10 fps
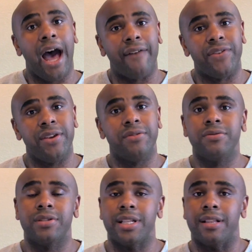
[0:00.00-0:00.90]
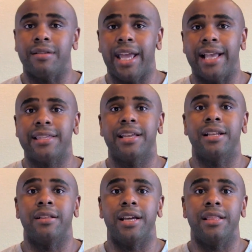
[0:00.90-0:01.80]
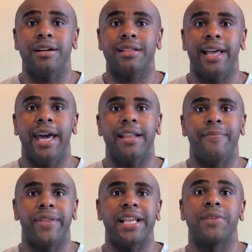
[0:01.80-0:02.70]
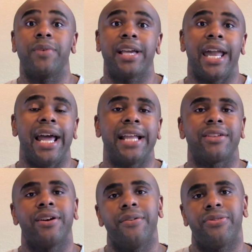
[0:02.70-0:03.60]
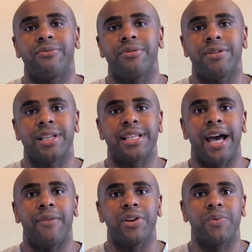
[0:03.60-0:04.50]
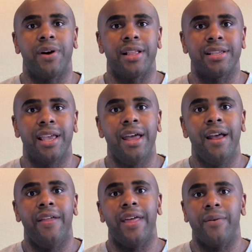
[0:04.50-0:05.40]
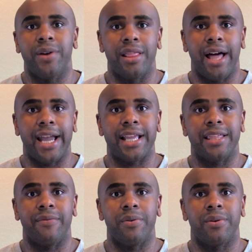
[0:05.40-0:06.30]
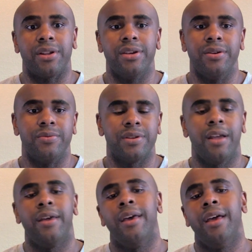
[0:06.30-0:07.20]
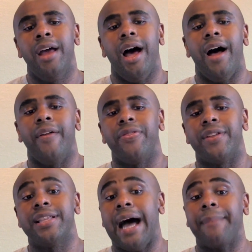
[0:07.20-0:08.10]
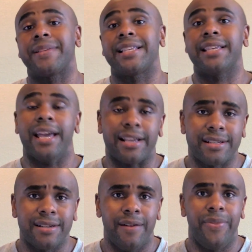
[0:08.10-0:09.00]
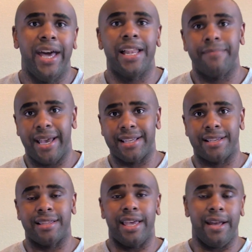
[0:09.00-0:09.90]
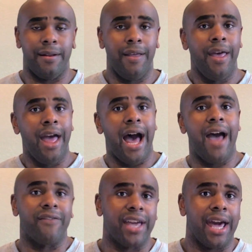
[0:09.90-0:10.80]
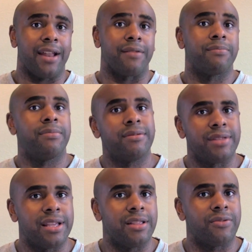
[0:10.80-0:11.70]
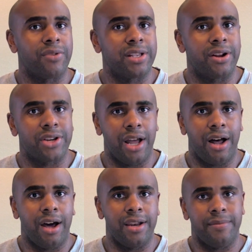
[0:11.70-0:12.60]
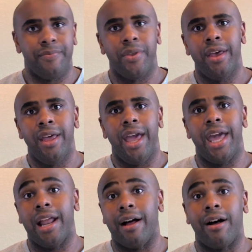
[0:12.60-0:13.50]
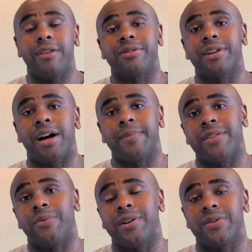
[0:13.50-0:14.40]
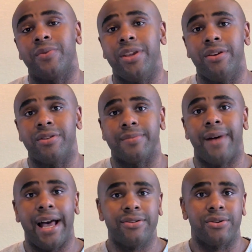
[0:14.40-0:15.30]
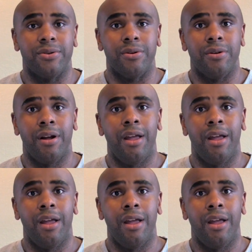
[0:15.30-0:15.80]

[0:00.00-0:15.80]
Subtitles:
I've used and tested and looked at, and things that we kind of have to go through and decide which ones that we like and that we want to use. The top 6 LMSs that I've kind of did a little research on, and I'll also talk about the ones that we use in my school,